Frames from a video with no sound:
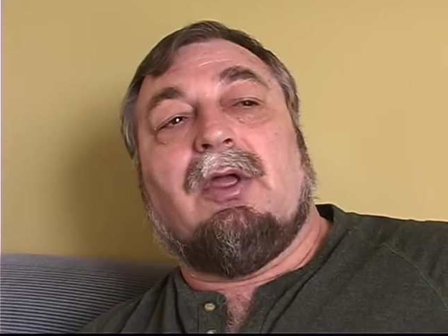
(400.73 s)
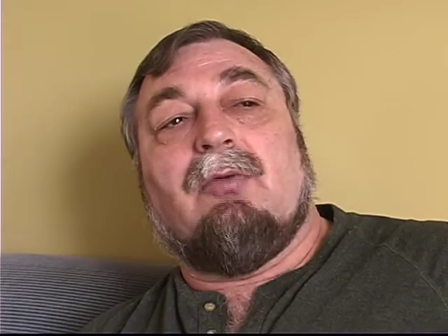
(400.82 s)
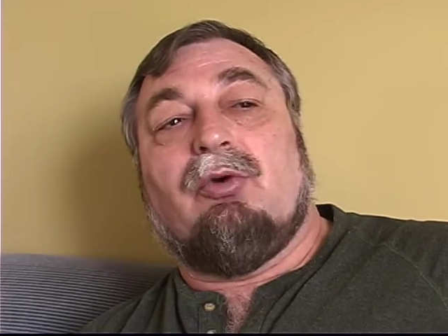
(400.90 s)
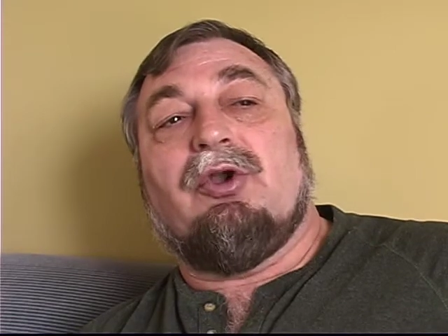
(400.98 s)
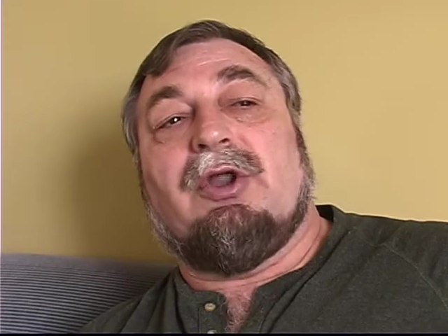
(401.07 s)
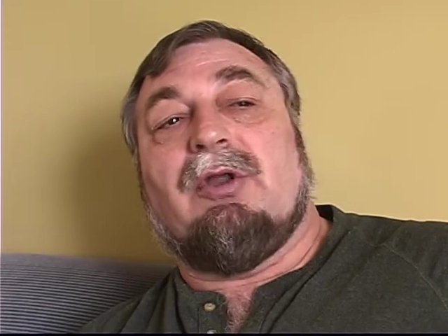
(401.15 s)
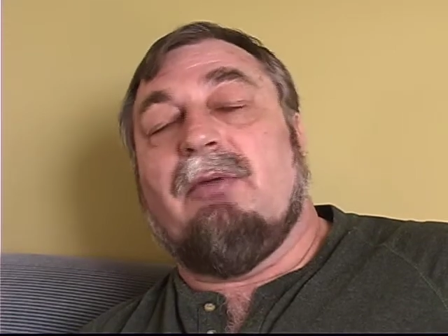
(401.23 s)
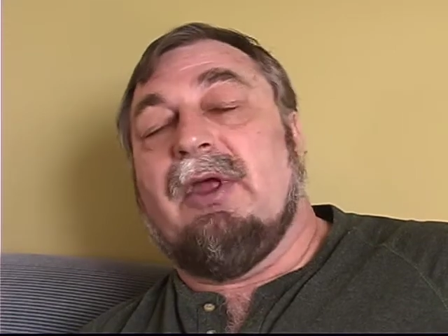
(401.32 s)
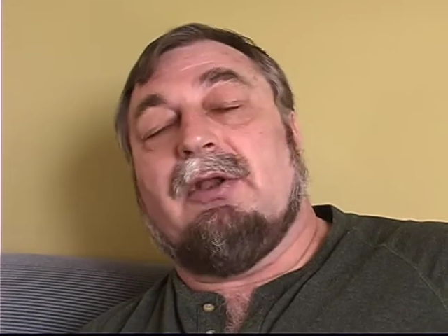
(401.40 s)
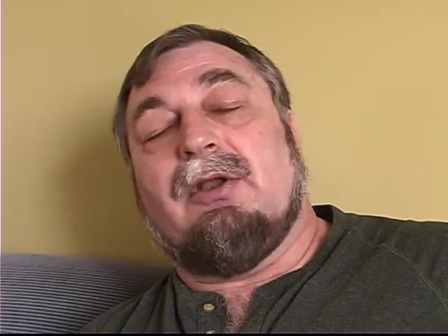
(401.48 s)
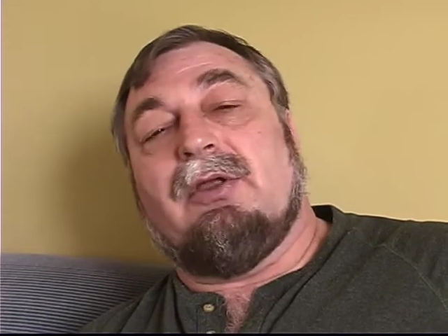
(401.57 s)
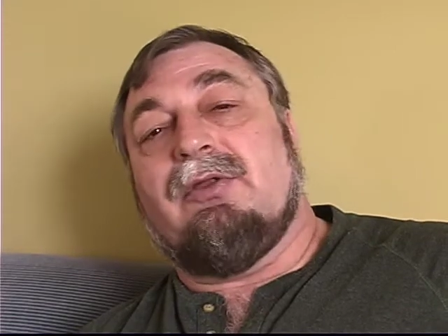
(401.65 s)
put in a
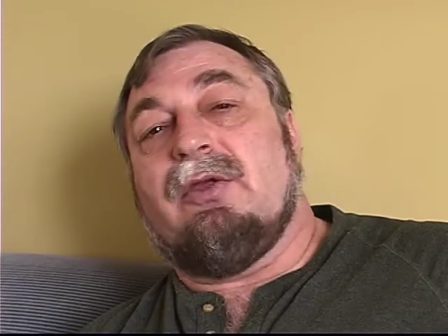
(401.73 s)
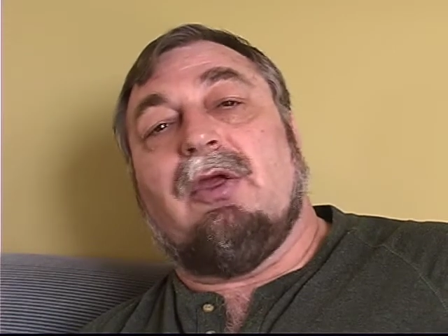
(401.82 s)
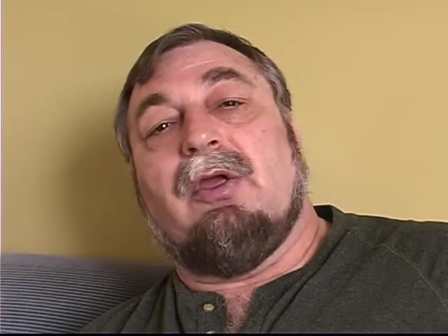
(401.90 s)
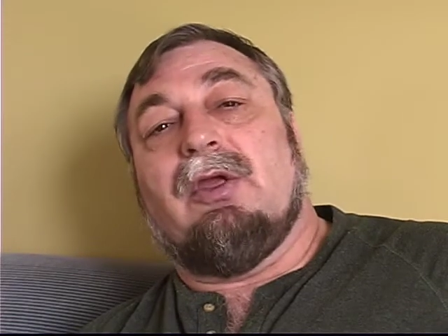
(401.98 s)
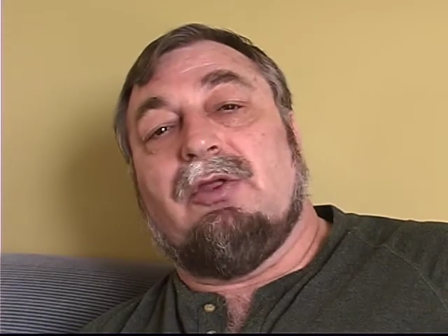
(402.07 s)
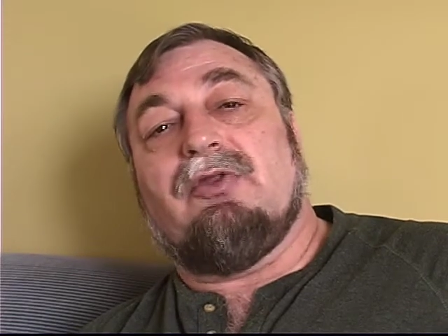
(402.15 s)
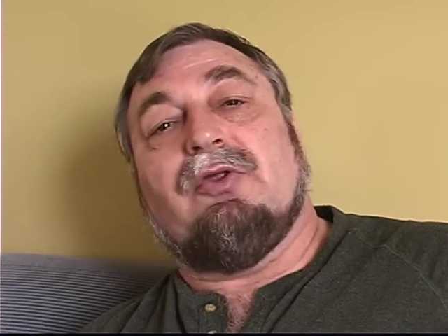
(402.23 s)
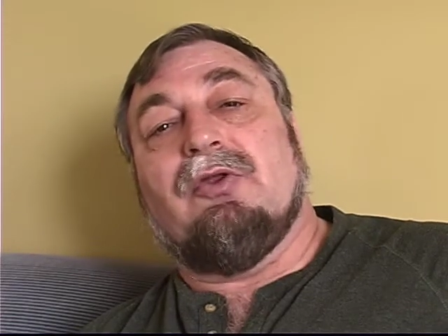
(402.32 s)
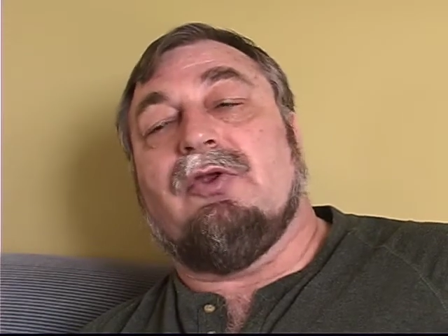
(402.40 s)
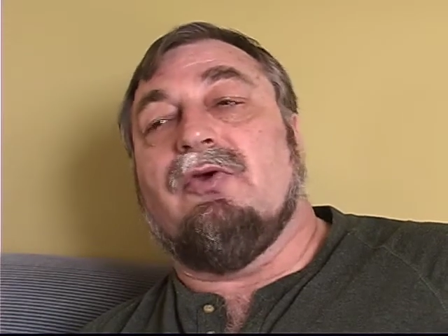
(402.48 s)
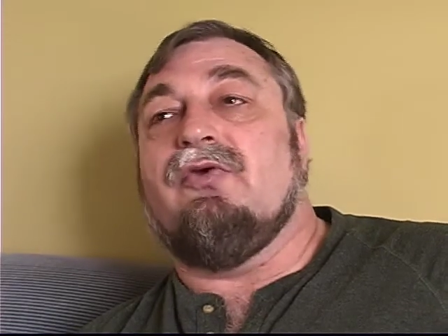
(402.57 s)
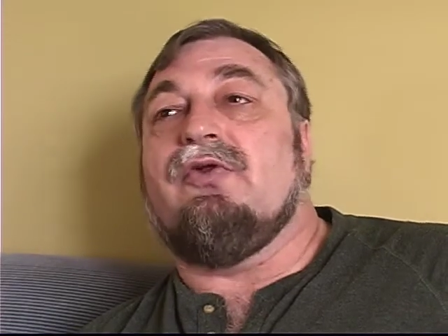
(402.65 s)
mental
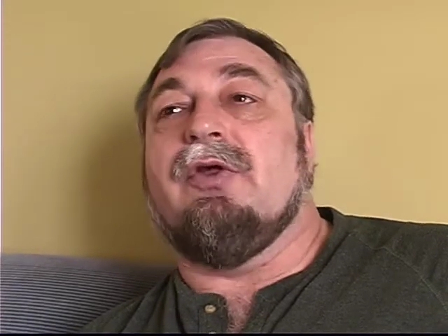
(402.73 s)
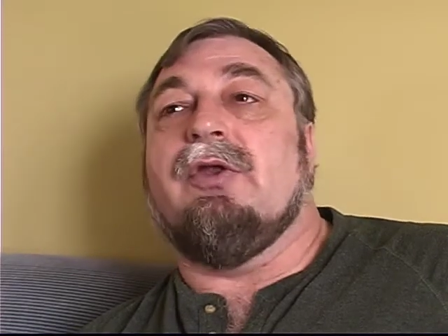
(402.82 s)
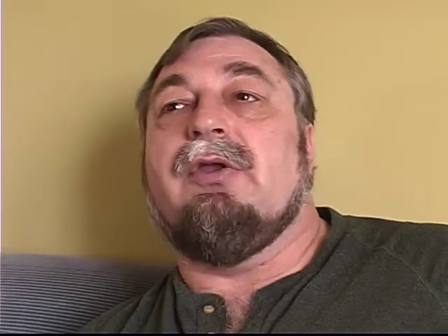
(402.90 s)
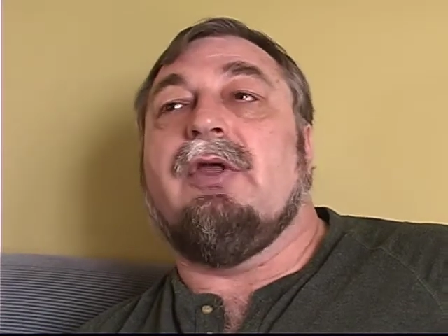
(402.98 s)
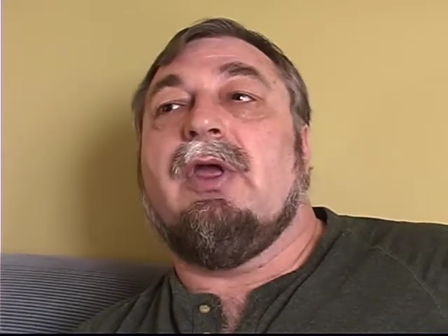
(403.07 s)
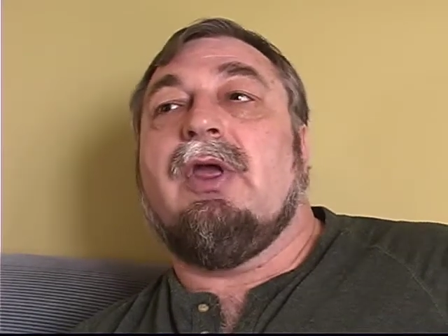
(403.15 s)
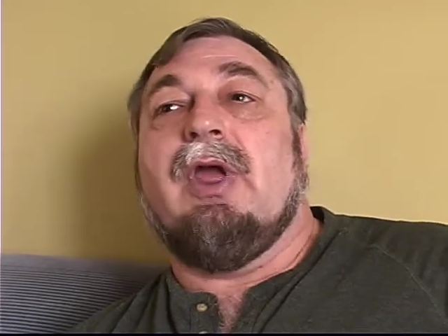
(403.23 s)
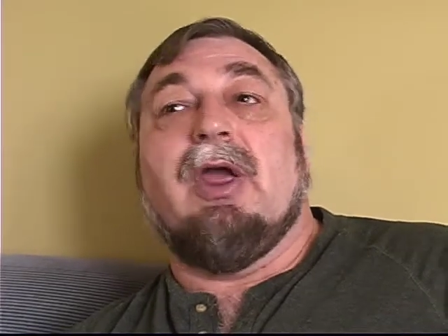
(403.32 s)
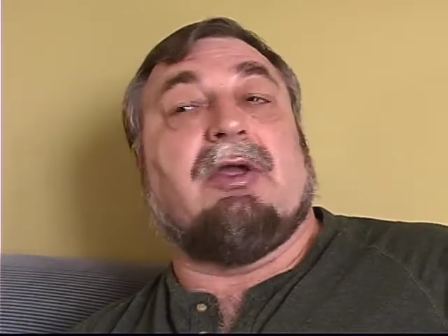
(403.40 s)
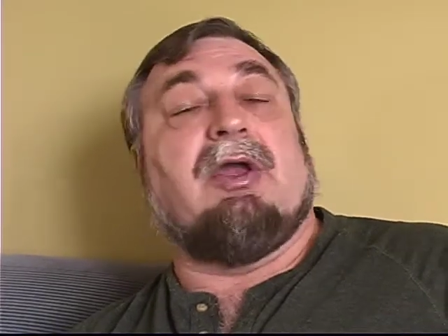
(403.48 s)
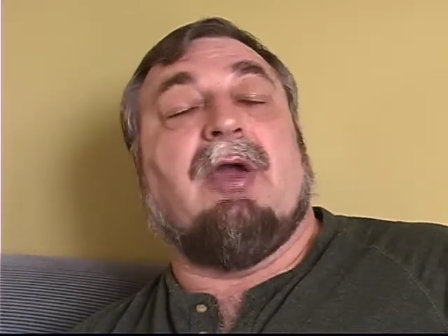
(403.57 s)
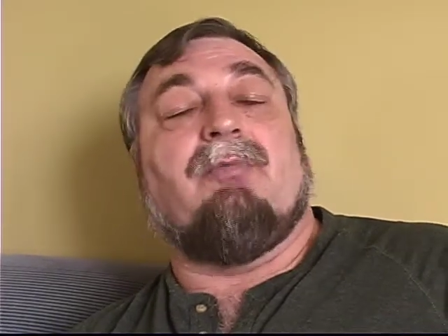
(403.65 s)
institution
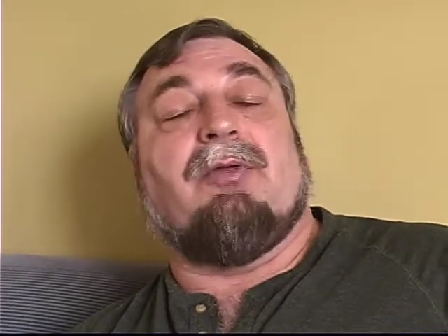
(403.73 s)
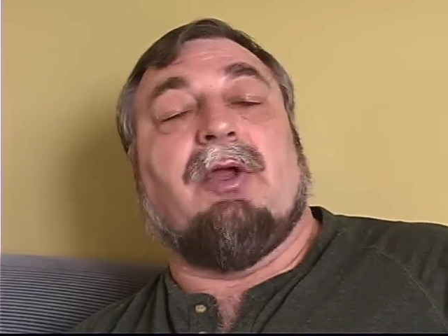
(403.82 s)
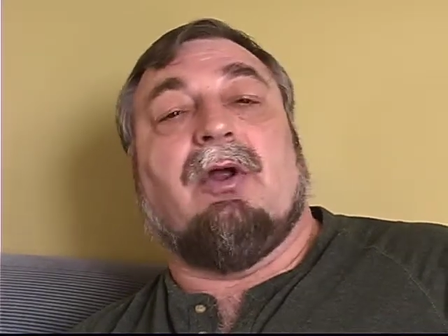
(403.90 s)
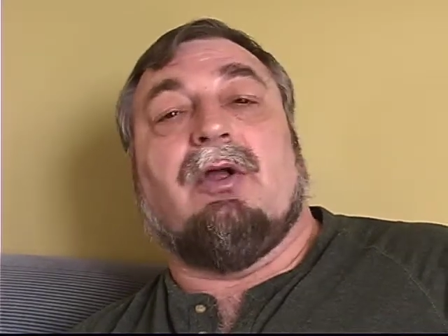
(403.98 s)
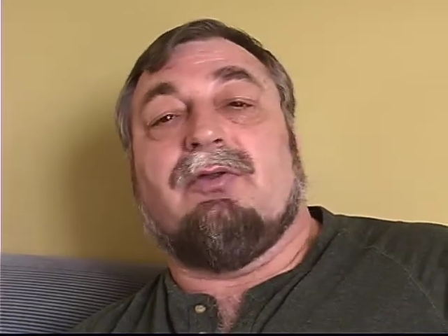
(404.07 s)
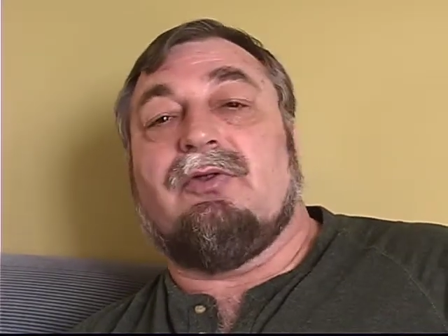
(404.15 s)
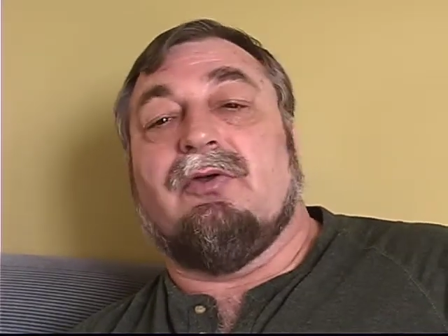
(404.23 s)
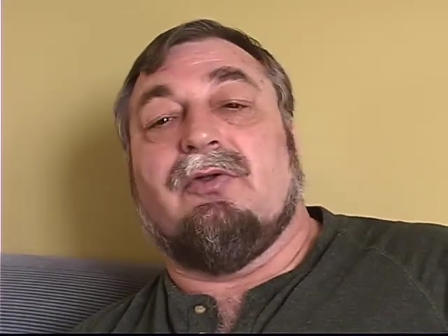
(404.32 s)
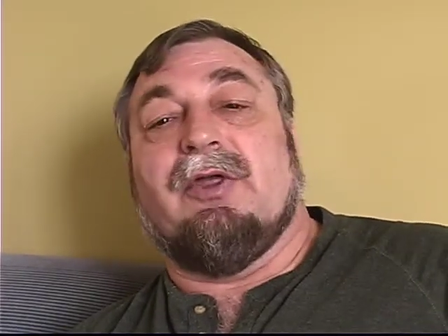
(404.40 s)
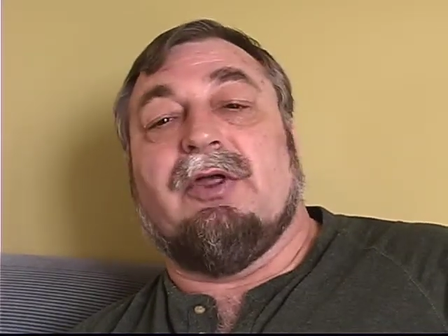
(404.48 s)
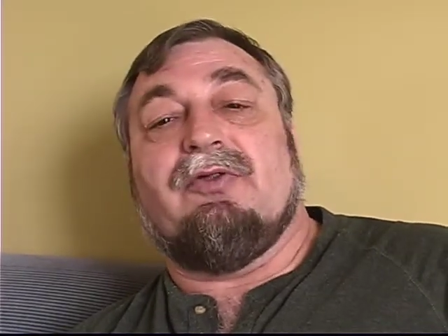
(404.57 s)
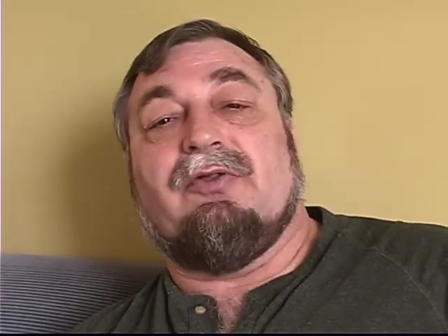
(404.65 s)
and kept there until
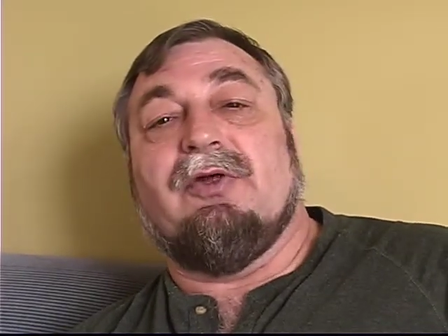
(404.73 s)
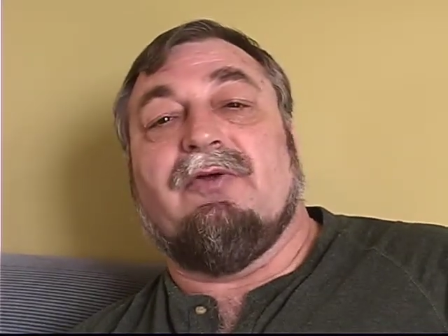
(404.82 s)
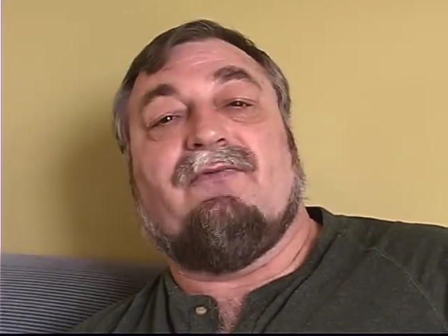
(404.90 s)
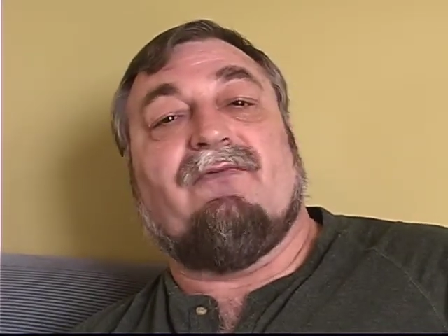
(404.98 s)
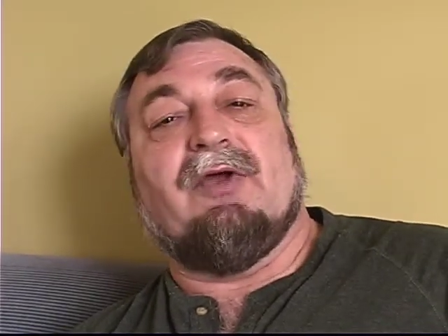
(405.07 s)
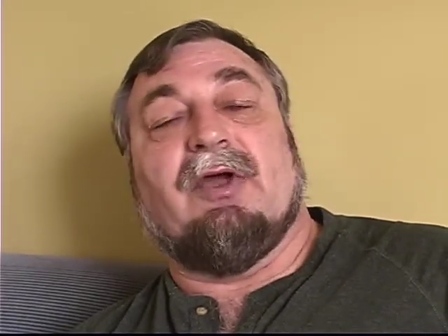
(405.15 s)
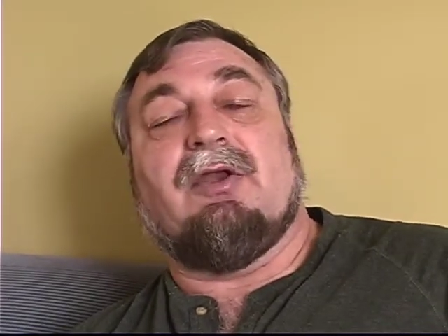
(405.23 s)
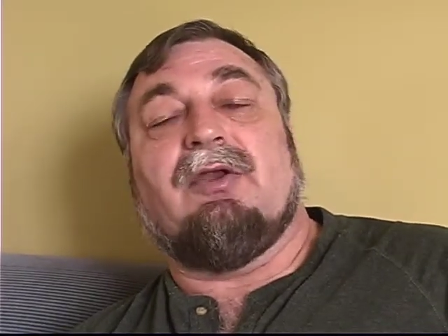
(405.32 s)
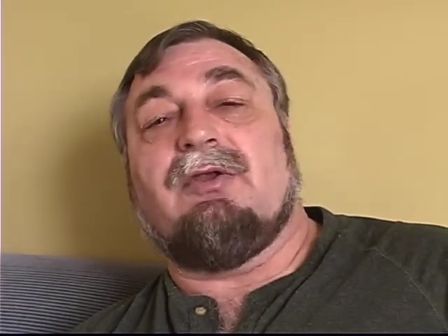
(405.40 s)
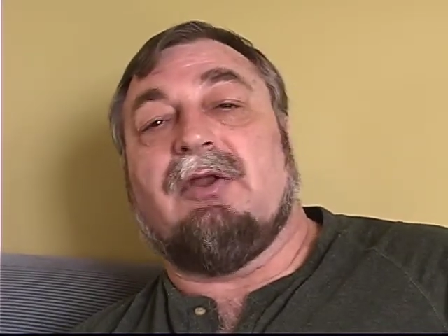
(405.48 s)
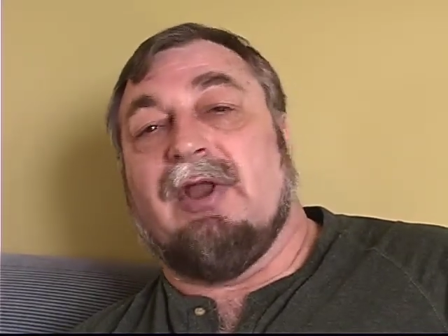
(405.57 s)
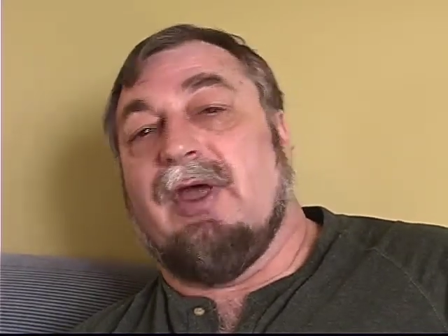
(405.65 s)
they see
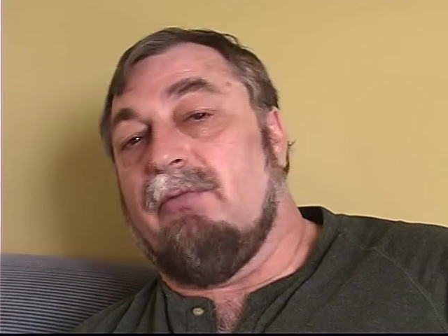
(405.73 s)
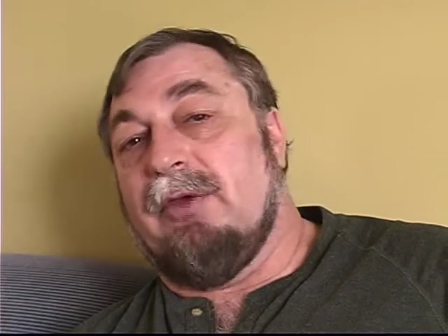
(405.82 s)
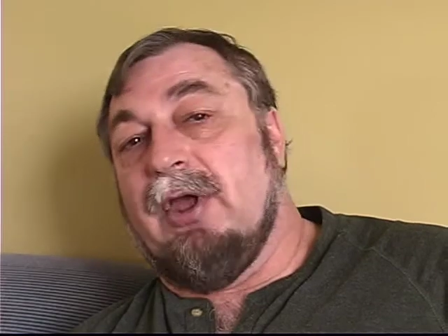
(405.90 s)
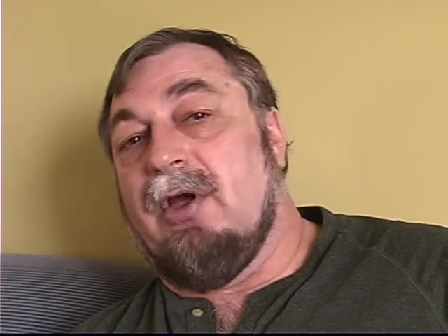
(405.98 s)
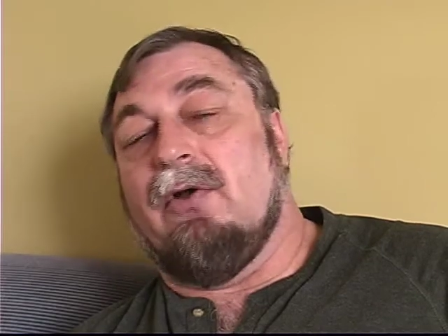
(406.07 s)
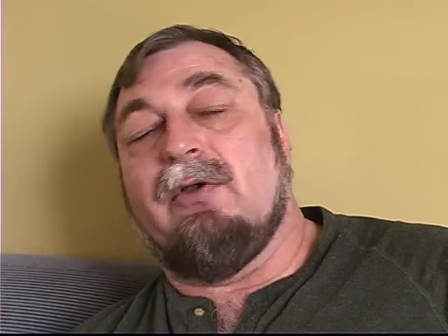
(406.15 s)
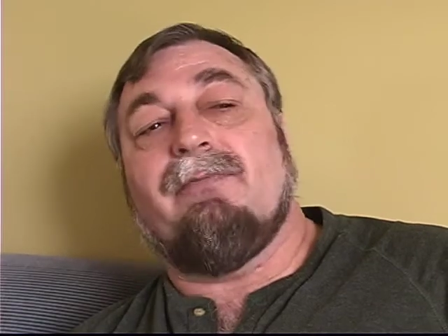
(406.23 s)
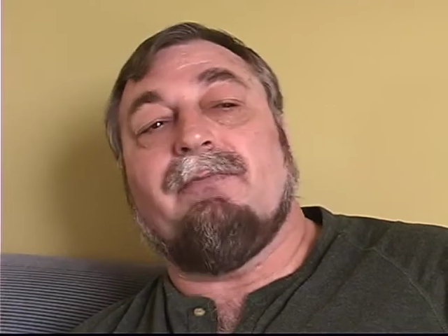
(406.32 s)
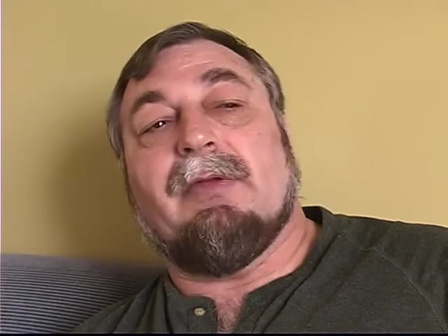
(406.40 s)
fit to let me out.